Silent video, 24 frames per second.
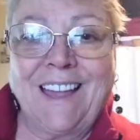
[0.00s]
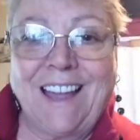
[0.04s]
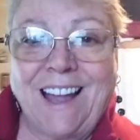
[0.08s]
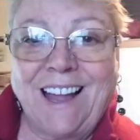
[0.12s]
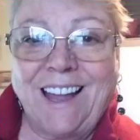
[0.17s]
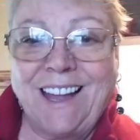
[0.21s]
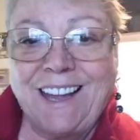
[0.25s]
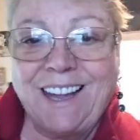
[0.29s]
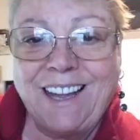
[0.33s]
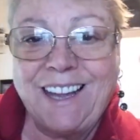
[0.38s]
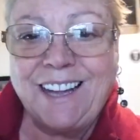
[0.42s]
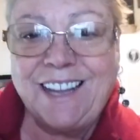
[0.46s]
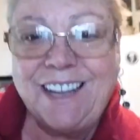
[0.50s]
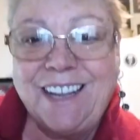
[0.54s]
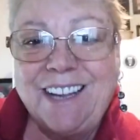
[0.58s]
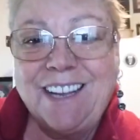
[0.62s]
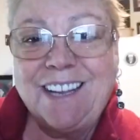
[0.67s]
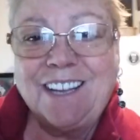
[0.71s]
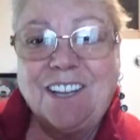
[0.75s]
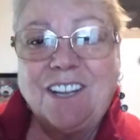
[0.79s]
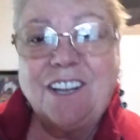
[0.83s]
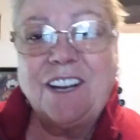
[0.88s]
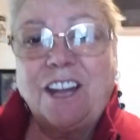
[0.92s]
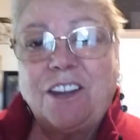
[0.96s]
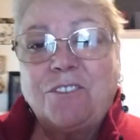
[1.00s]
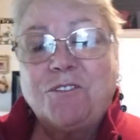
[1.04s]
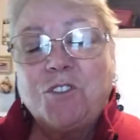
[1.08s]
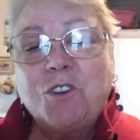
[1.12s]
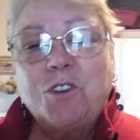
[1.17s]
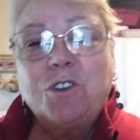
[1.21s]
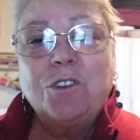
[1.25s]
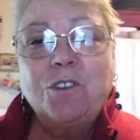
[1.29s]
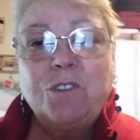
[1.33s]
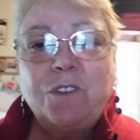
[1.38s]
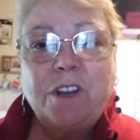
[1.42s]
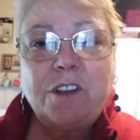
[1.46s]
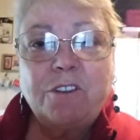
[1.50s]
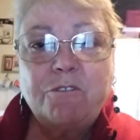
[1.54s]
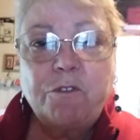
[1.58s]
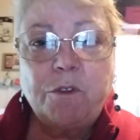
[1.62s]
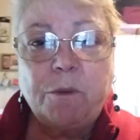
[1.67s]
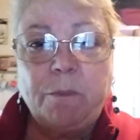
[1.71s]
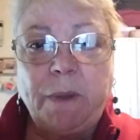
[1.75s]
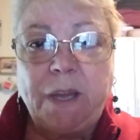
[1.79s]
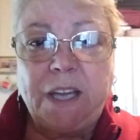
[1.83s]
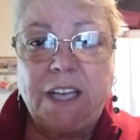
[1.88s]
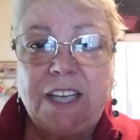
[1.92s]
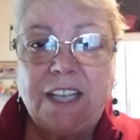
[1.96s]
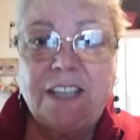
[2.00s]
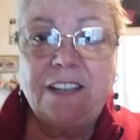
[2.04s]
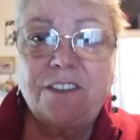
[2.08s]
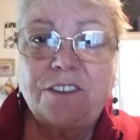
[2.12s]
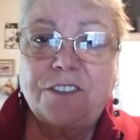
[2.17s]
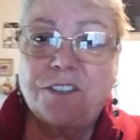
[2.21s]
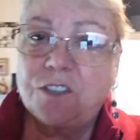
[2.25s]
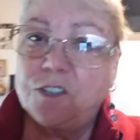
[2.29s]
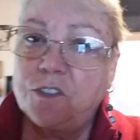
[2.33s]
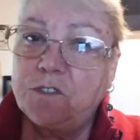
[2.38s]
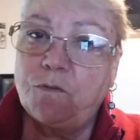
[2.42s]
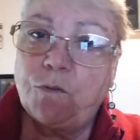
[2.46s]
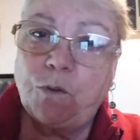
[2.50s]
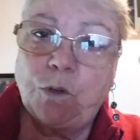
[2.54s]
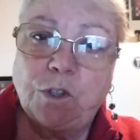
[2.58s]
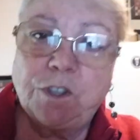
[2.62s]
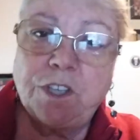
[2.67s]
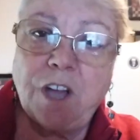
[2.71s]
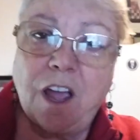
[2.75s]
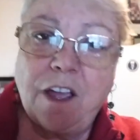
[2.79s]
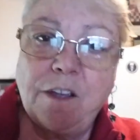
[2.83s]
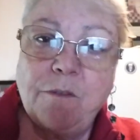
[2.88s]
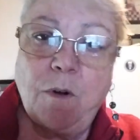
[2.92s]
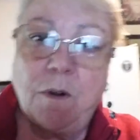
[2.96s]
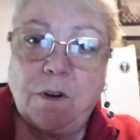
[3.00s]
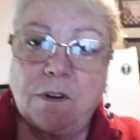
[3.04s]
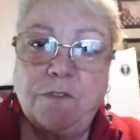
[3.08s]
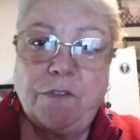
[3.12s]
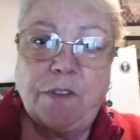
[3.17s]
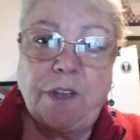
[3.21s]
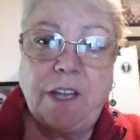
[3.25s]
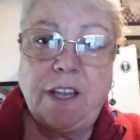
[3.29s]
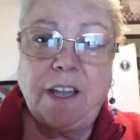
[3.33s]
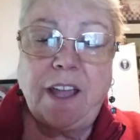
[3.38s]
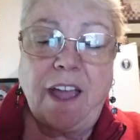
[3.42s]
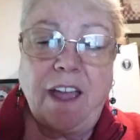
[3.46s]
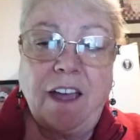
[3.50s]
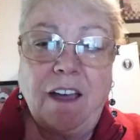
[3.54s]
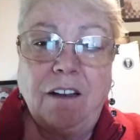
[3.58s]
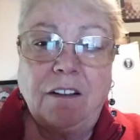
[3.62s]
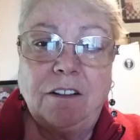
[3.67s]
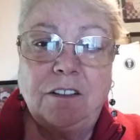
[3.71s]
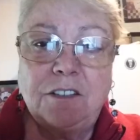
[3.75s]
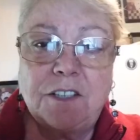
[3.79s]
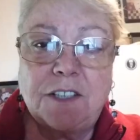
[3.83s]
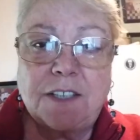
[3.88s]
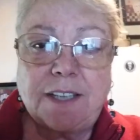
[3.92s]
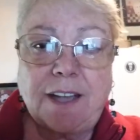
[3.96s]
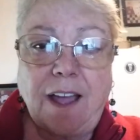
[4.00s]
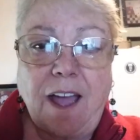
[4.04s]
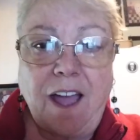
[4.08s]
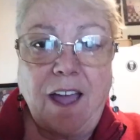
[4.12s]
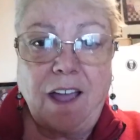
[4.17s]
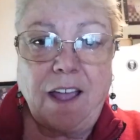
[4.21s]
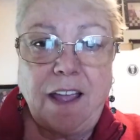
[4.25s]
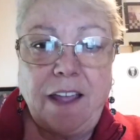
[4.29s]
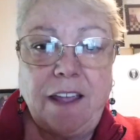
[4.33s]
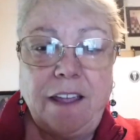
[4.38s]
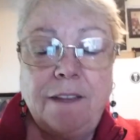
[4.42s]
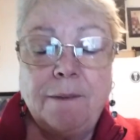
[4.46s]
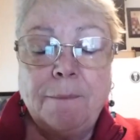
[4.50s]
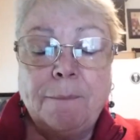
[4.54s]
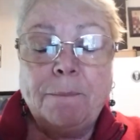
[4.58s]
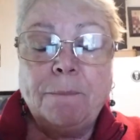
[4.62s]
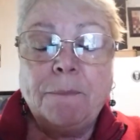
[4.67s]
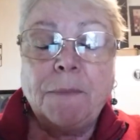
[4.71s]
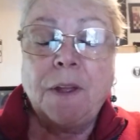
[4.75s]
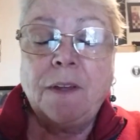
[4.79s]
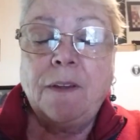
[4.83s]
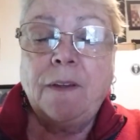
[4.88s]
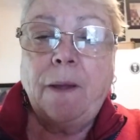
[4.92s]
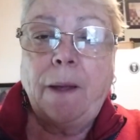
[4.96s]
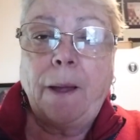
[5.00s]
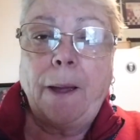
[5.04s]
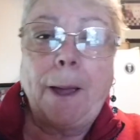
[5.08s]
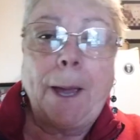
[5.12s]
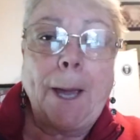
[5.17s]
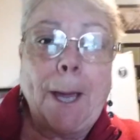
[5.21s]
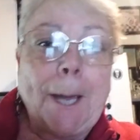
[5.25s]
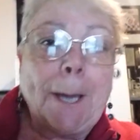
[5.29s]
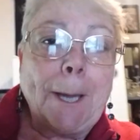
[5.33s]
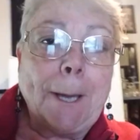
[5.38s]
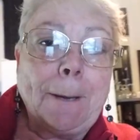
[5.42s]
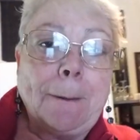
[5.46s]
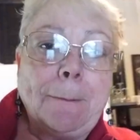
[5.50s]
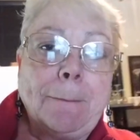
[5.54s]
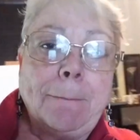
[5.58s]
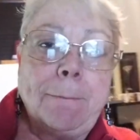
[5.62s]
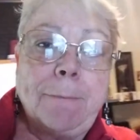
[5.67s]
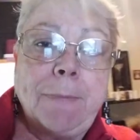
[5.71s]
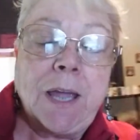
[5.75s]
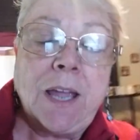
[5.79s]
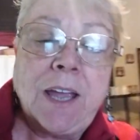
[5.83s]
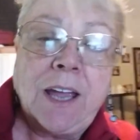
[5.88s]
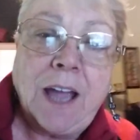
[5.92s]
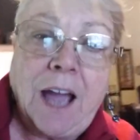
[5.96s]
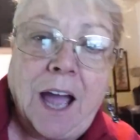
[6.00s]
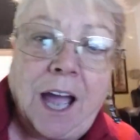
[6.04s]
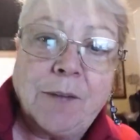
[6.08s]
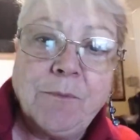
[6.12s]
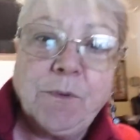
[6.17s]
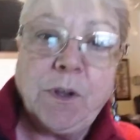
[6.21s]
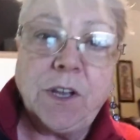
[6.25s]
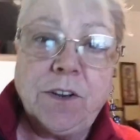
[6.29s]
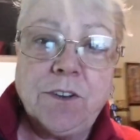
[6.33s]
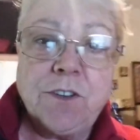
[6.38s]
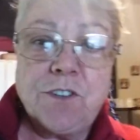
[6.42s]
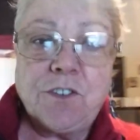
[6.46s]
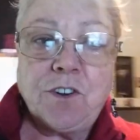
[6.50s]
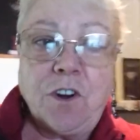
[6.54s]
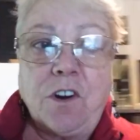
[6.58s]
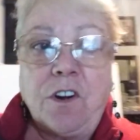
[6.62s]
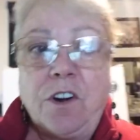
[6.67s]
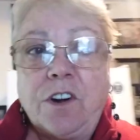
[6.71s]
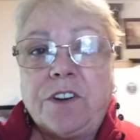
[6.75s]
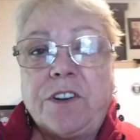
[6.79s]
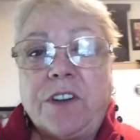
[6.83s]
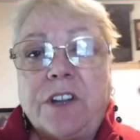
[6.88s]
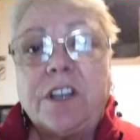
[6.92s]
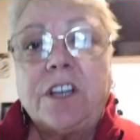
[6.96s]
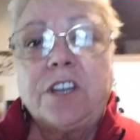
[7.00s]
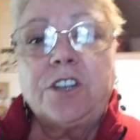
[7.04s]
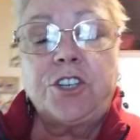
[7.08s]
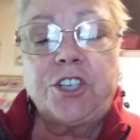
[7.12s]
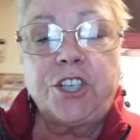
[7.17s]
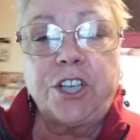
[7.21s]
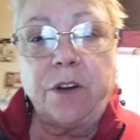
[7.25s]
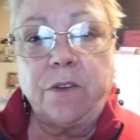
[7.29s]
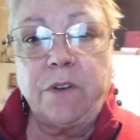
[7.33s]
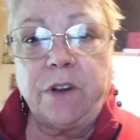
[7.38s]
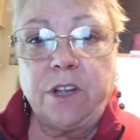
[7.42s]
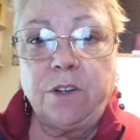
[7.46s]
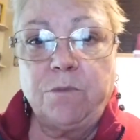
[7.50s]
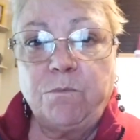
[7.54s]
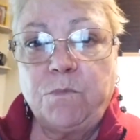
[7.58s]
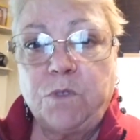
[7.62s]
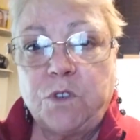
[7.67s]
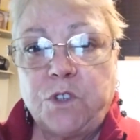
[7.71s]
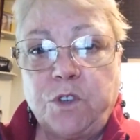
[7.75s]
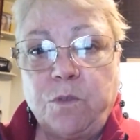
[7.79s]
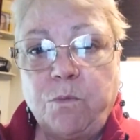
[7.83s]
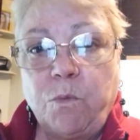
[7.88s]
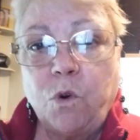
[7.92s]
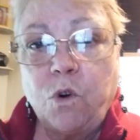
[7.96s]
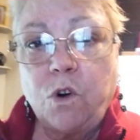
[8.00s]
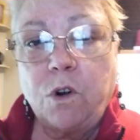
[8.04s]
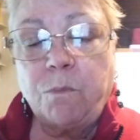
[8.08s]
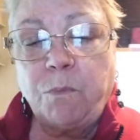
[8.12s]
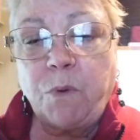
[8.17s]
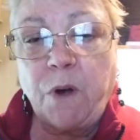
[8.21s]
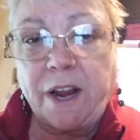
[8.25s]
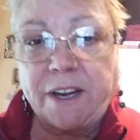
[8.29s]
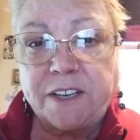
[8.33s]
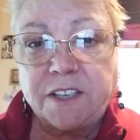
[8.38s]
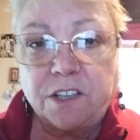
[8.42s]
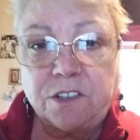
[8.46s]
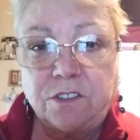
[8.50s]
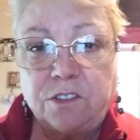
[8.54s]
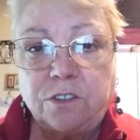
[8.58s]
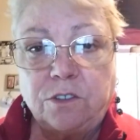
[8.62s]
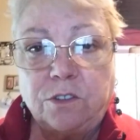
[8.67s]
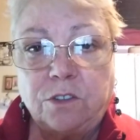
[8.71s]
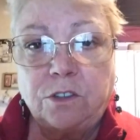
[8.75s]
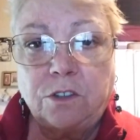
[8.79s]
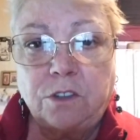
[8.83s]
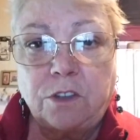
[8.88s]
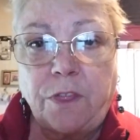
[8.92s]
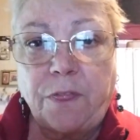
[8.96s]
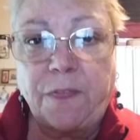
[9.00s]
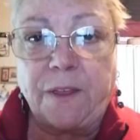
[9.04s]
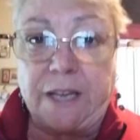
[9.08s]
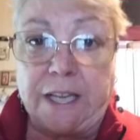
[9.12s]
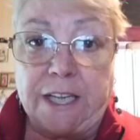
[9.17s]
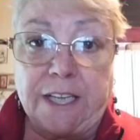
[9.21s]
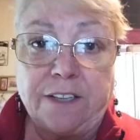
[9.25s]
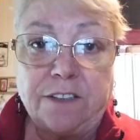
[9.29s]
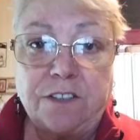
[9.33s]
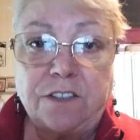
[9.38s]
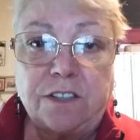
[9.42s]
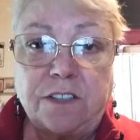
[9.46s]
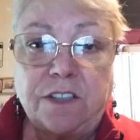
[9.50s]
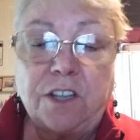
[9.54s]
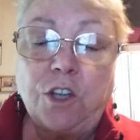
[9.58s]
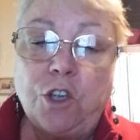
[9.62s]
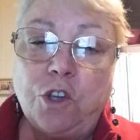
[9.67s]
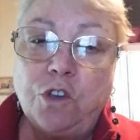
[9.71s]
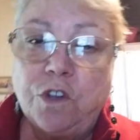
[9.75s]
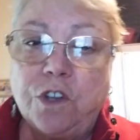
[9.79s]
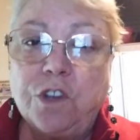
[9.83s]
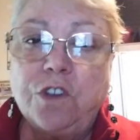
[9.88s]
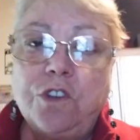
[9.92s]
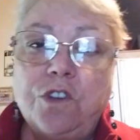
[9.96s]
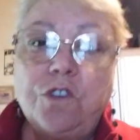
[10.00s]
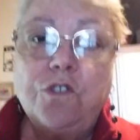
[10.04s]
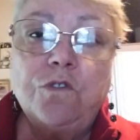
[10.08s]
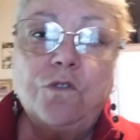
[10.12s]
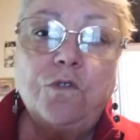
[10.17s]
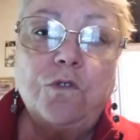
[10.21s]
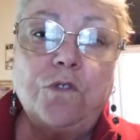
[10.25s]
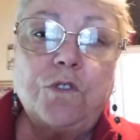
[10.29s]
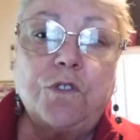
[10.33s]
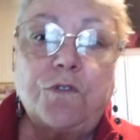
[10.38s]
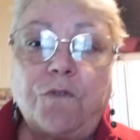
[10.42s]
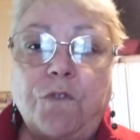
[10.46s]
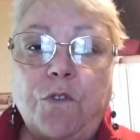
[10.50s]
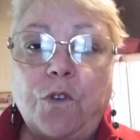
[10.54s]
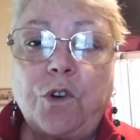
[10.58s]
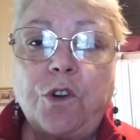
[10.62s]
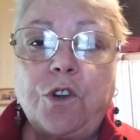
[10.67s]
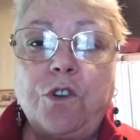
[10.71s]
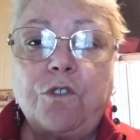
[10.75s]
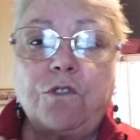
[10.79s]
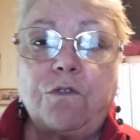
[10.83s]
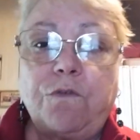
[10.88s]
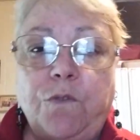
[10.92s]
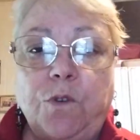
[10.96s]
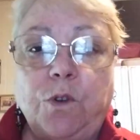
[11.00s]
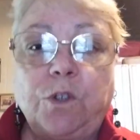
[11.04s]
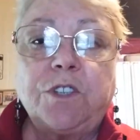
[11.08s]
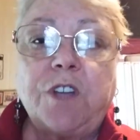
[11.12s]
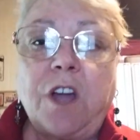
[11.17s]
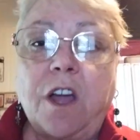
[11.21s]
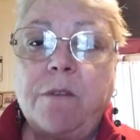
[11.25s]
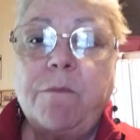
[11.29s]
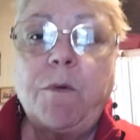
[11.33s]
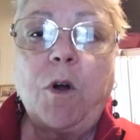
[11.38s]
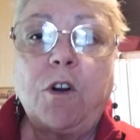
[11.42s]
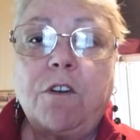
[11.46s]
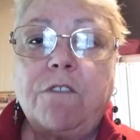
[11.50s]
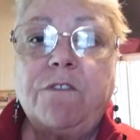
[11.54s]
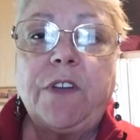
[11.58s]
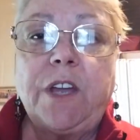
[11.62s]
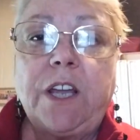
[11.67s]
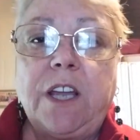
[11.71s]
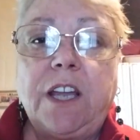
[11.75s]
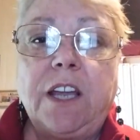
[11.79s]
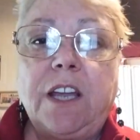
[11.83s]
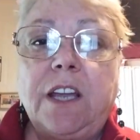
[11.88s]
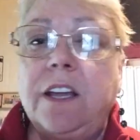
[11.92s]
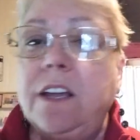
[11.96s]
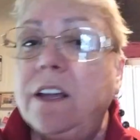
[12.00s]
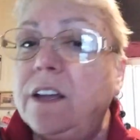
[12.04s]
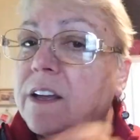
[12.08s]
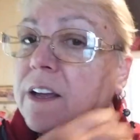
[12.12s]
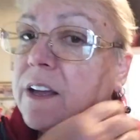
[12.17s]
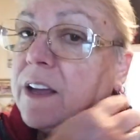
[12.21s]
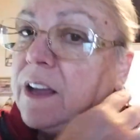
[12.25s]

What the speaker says: Hi, good afternoon, everybody. This is full-time RV gal, Sky. I'm going to start sharing some more practical things that you can use for your full-time RVing.